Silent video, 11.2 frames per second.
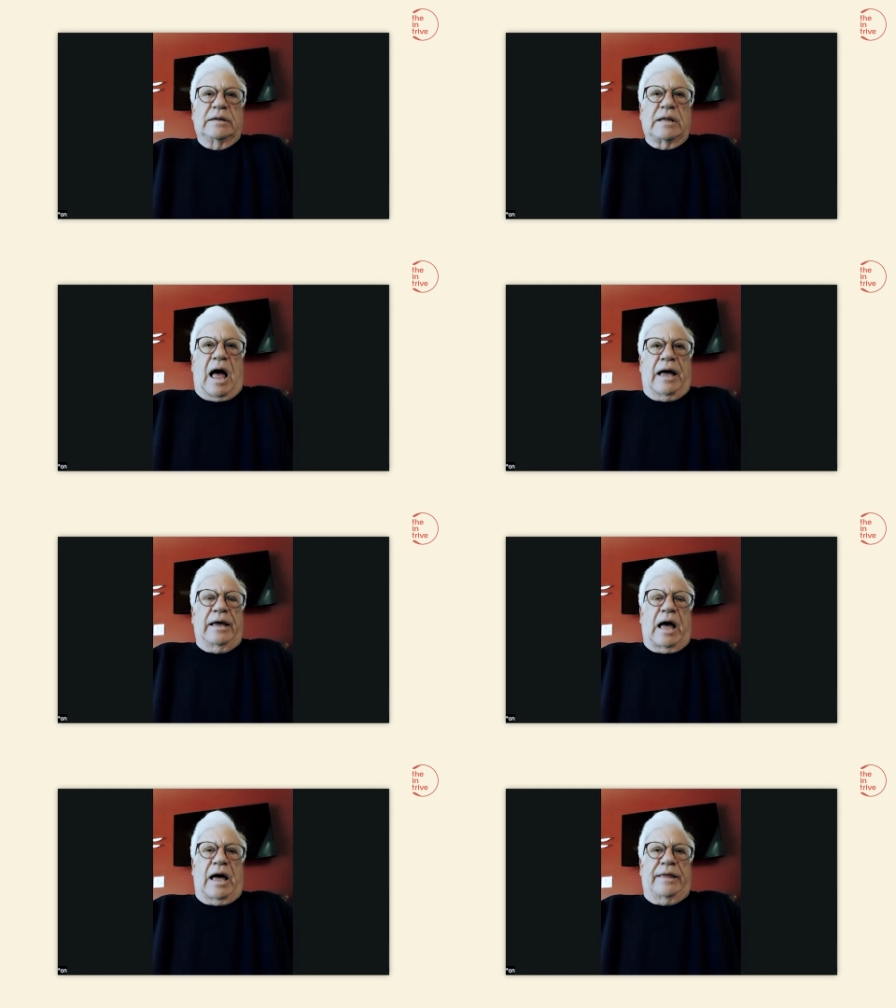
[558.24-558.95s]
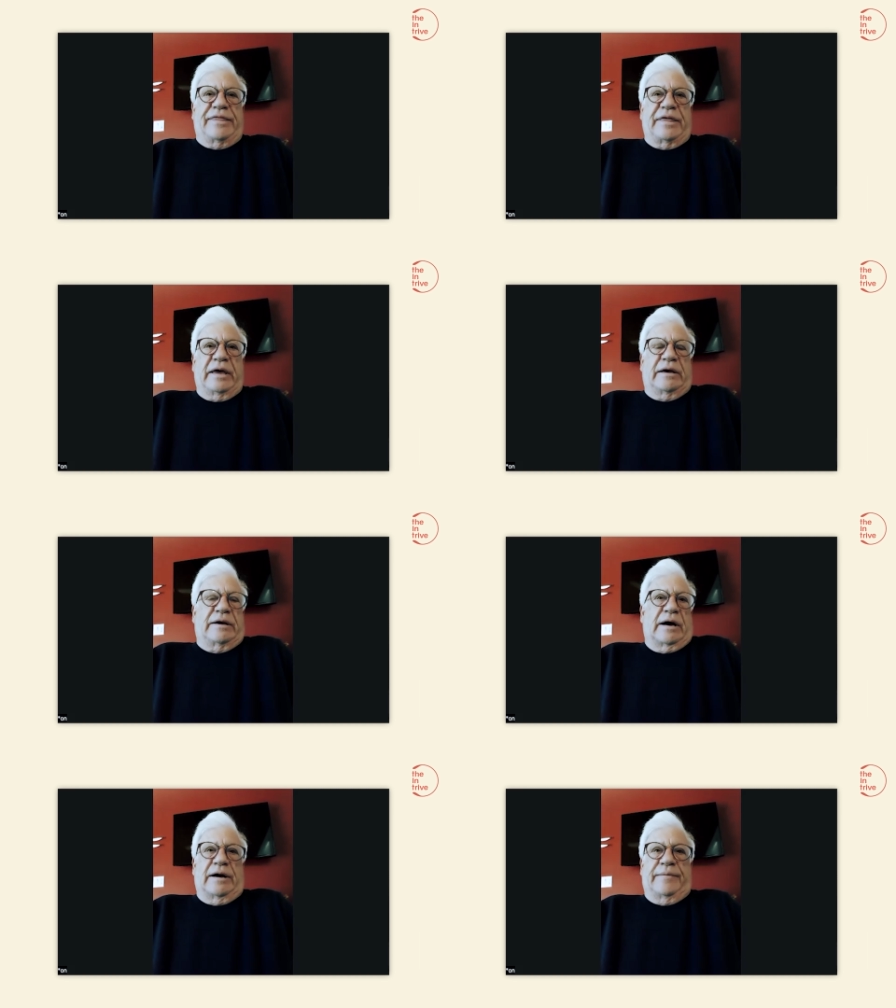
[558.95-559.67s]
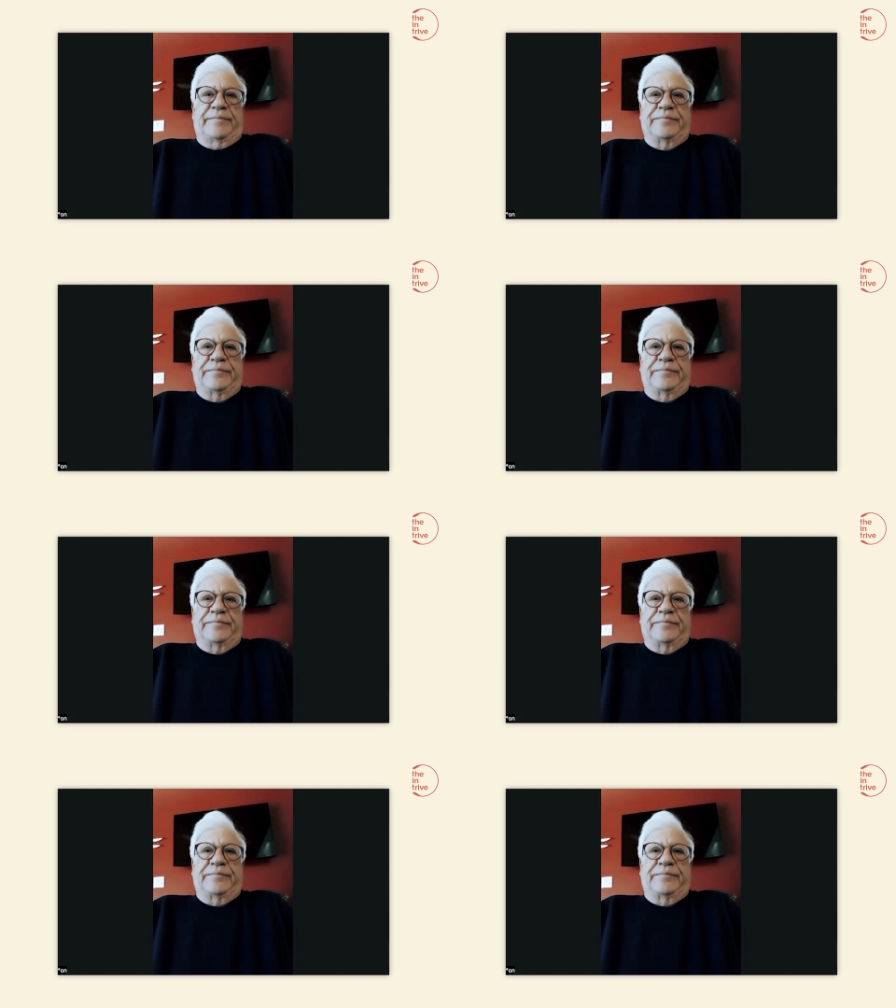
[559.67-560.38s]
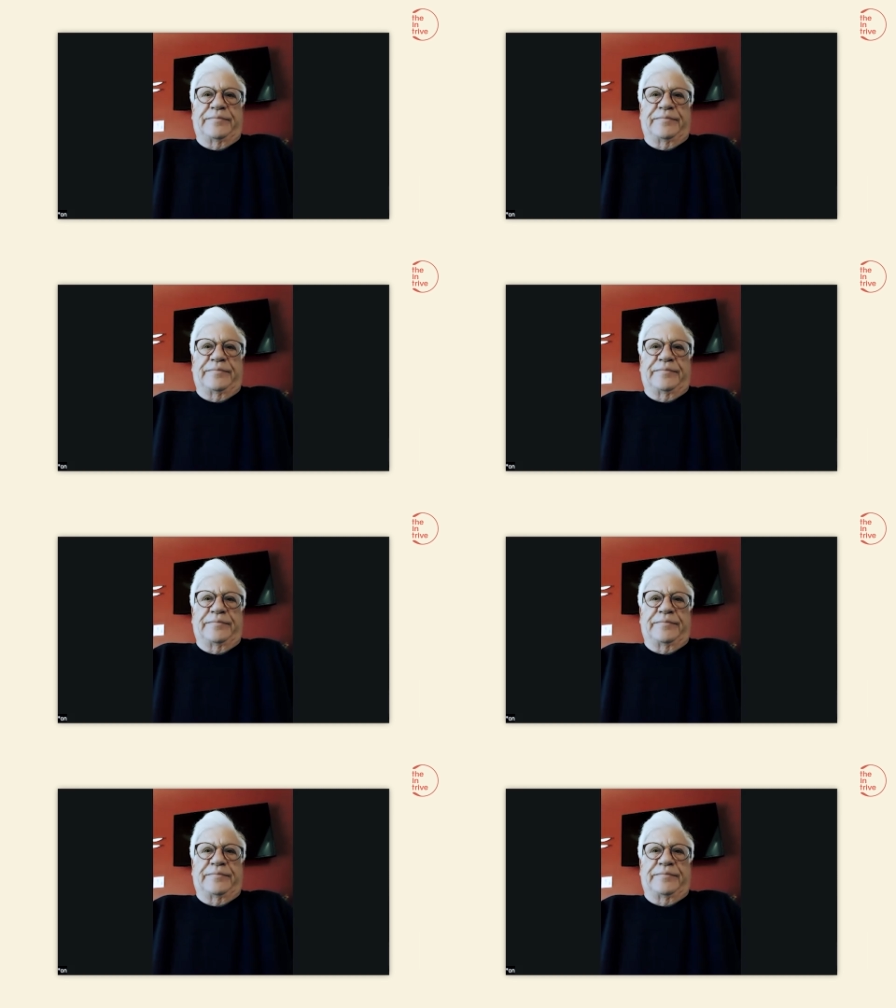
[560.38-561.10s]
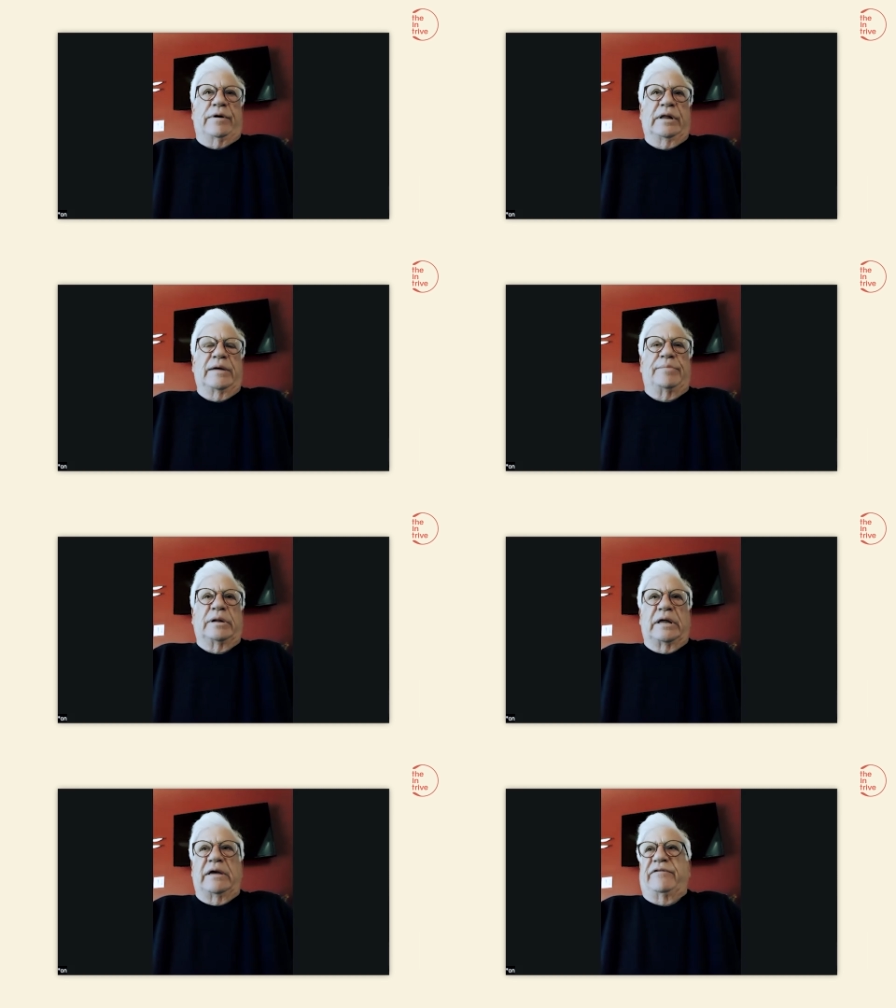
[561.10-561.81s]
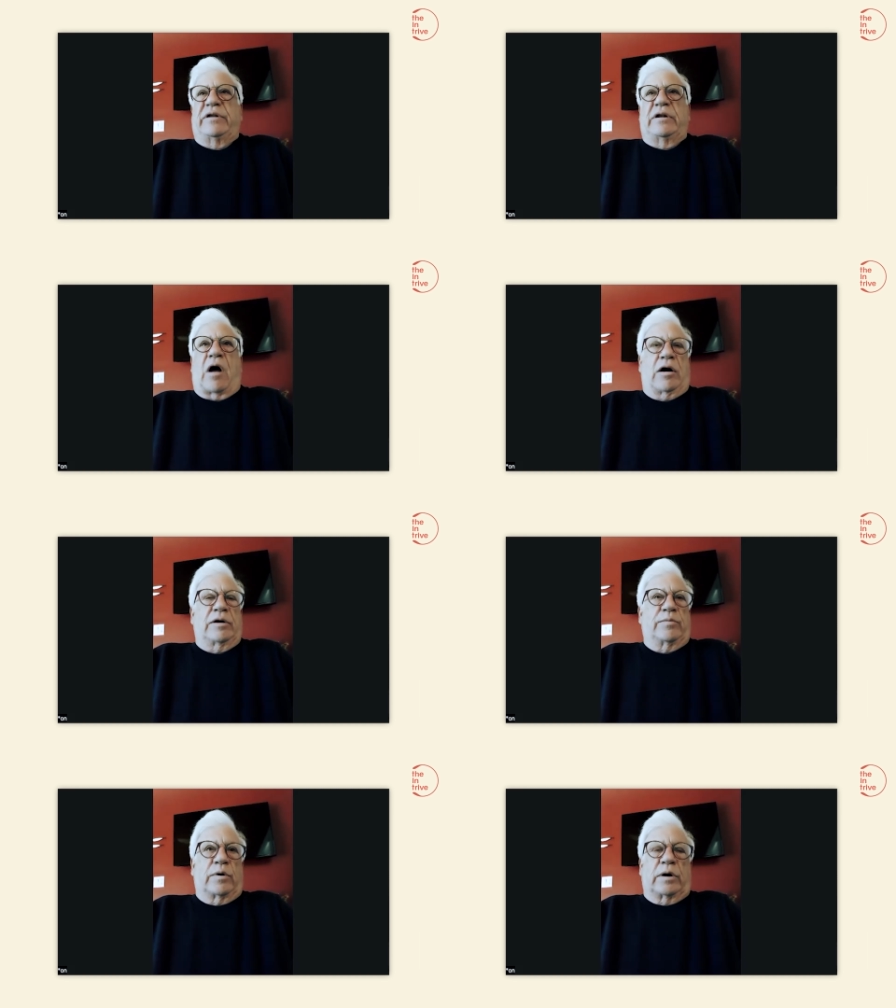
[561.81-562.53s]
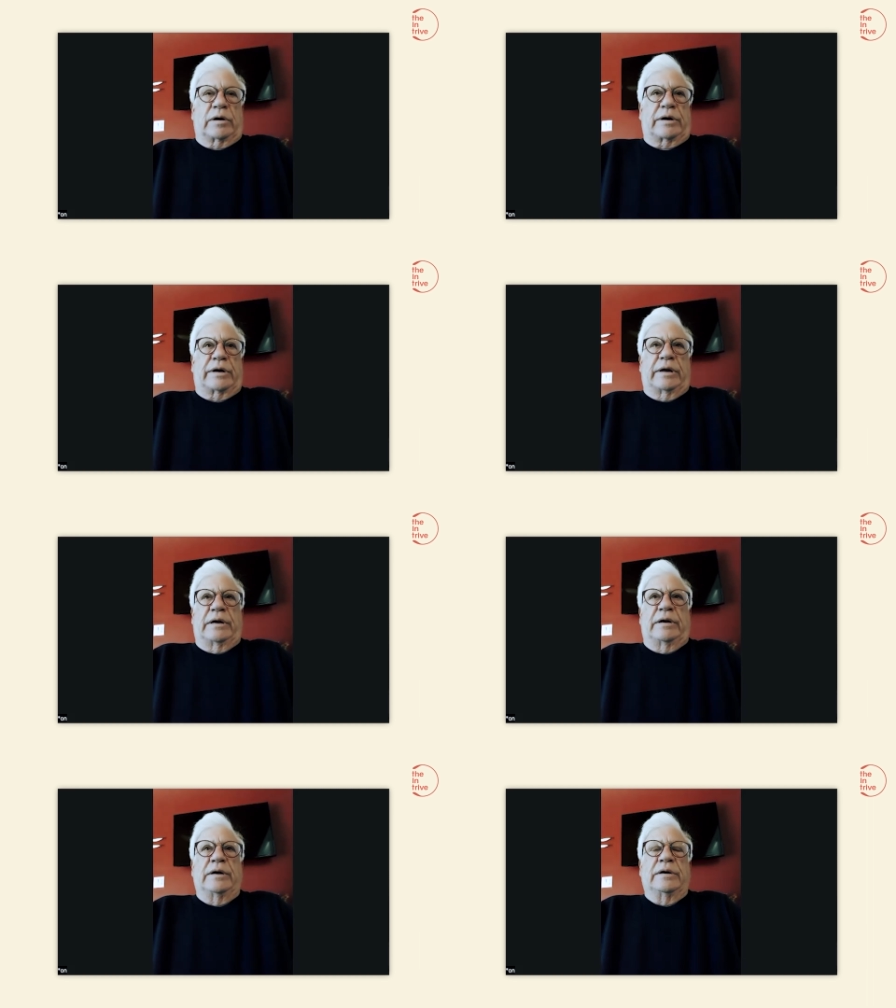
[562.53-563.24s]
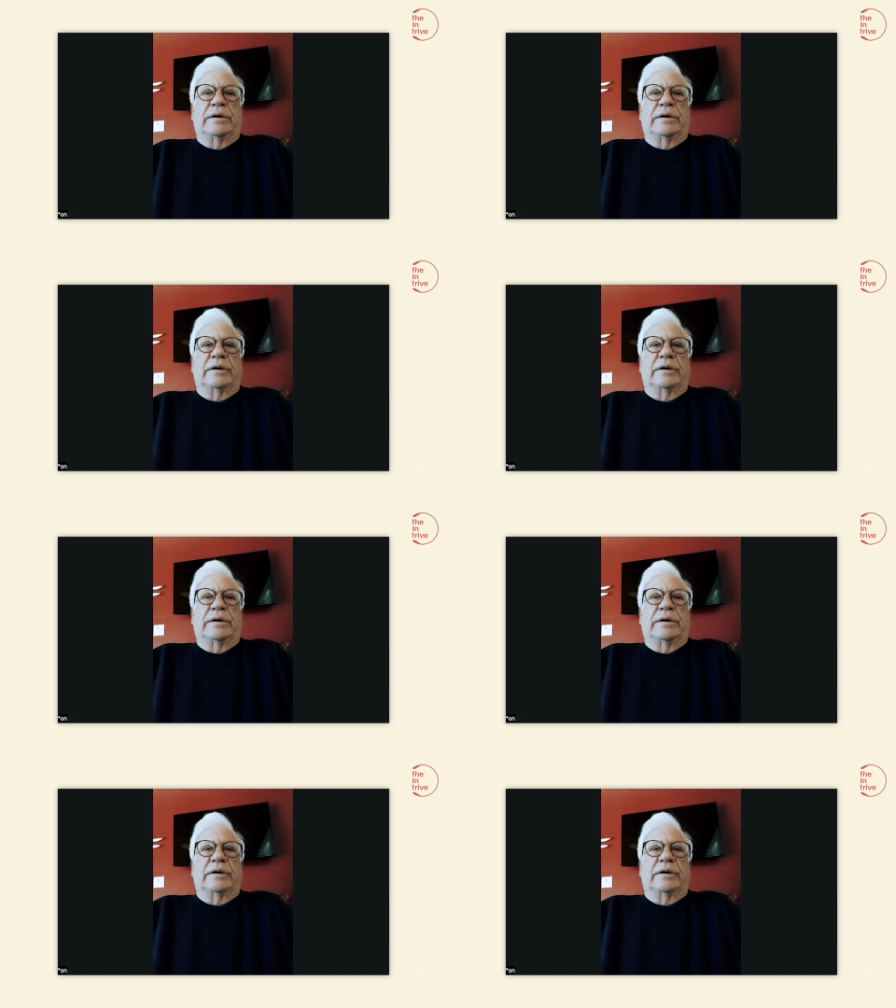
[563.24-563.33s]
I think I really believe in hard work and